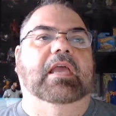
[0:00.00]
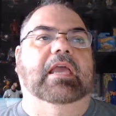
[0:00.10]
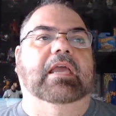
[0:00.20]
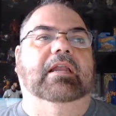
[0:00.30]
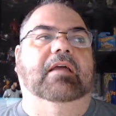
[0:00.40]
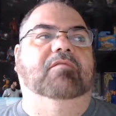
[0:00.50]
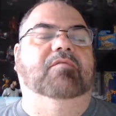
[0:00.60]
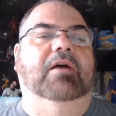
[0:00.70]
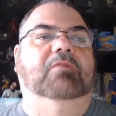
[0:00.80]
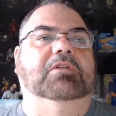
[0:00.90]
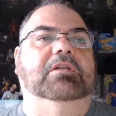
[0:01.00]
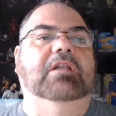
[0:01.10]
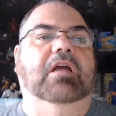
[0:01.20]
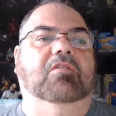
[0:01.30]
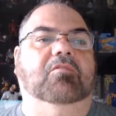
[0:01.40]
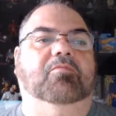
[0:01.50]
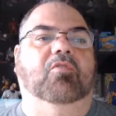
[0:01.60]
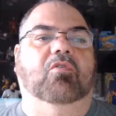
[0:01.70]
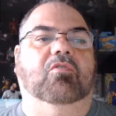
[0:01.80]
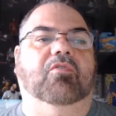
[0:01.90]
and I found another
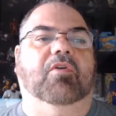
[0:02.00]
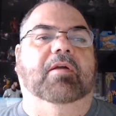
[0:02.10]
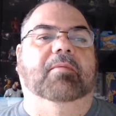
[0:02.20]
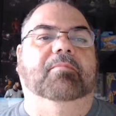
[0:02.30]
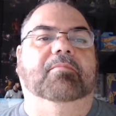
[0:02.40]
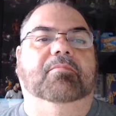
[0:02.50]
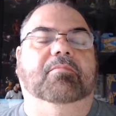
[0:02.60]
program